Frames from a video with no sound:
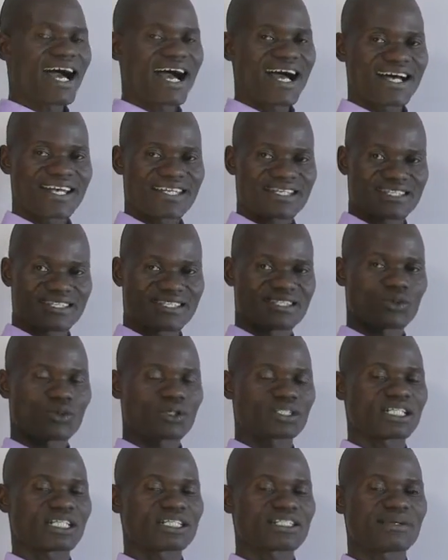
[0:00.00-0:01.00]
as the
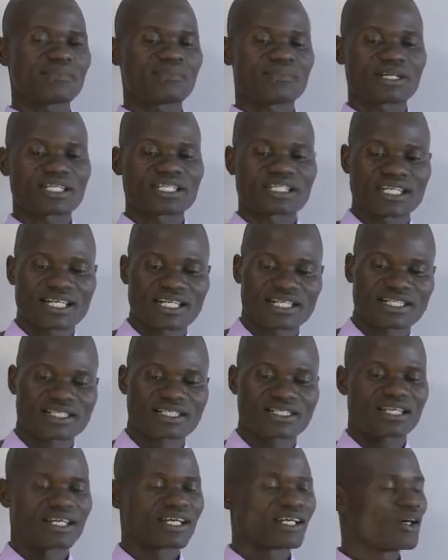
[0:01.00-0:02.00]
water
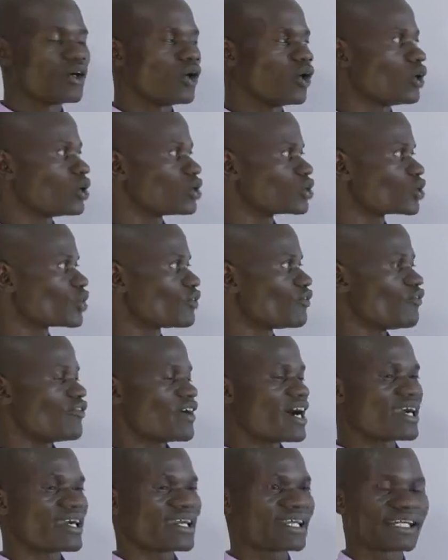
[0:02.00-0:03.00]
temperatures also
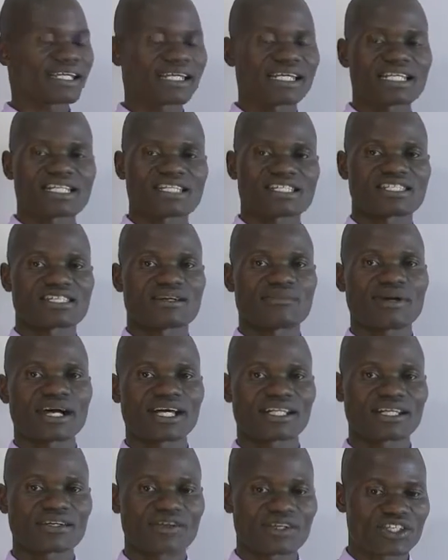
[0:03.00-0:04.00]
vary in some
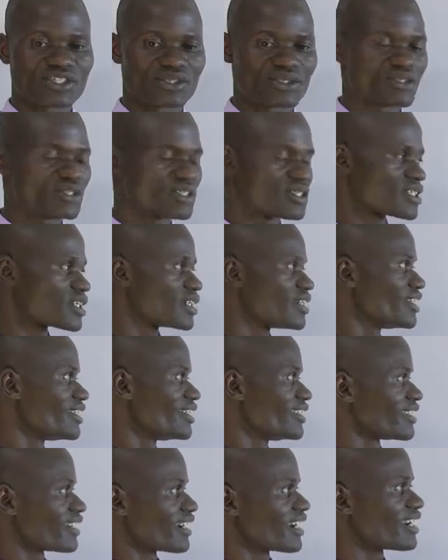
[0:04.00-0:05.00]
other regions,
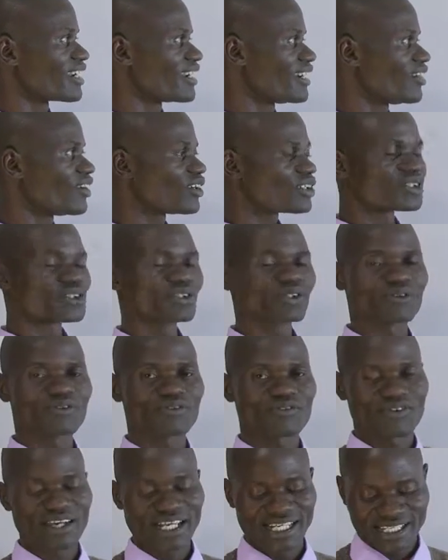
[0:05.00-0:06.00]
can
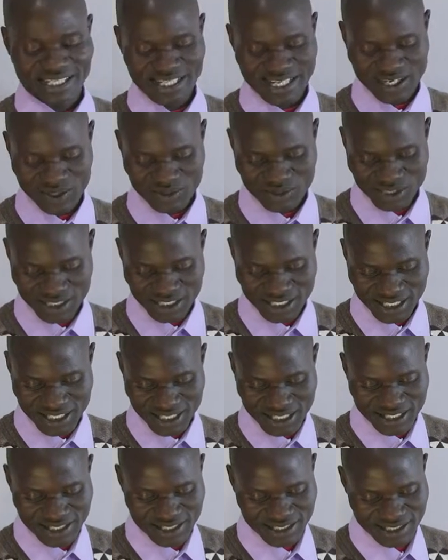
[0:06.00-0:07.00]
also find out
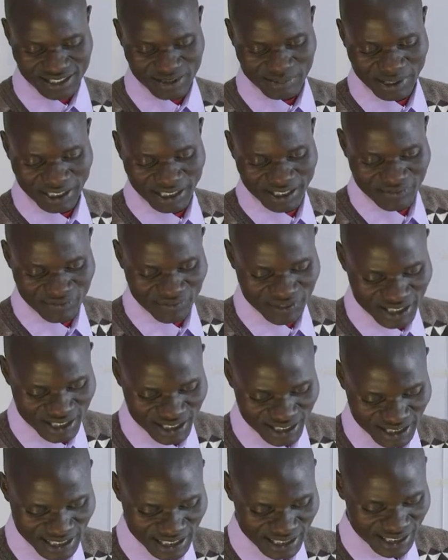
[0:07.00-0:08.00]
some other
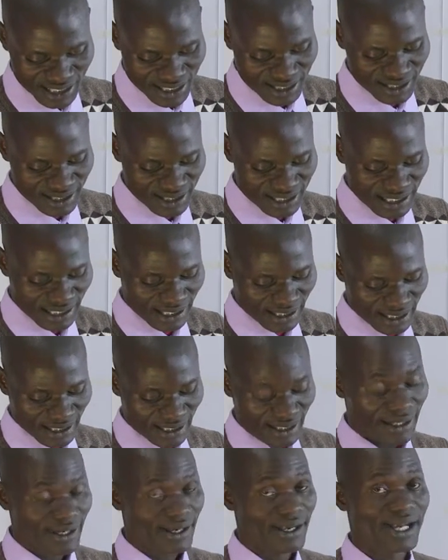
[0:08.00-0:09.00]
features such as the
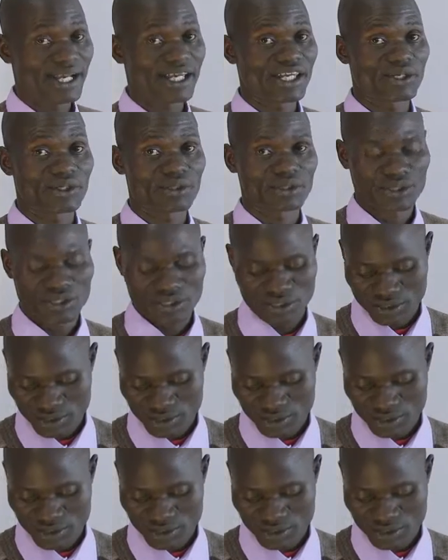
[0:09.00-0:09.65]
gyre.